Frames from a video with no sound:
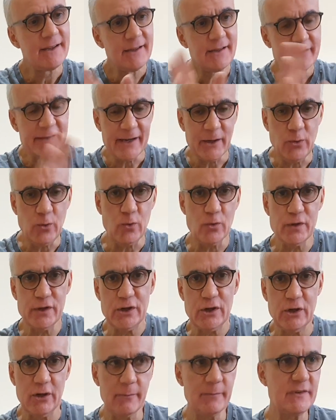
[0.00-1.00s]
They call the
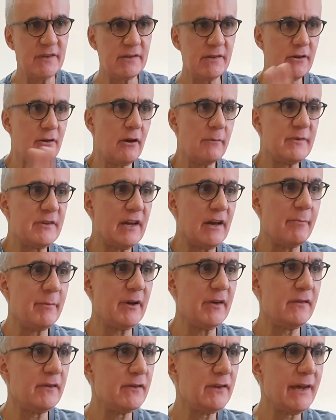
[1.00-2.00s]
cops come
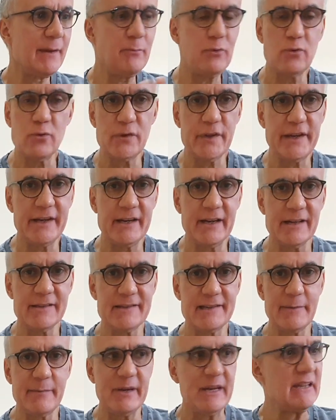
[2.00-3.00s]
over, they pull their guns
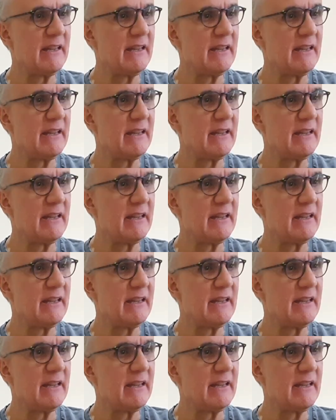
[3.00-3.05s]
at me,